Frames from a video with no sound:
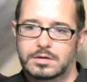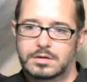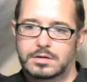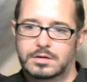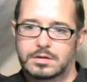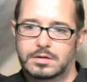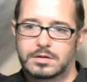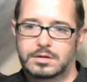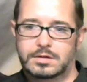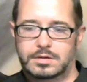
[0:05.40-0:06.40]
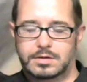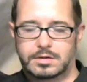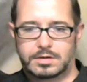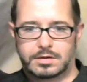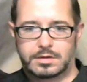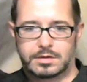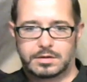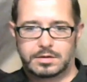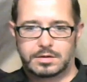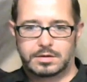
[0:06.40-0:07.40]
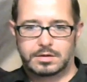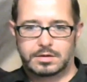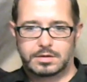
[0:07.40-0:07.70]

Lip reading: (not speaking)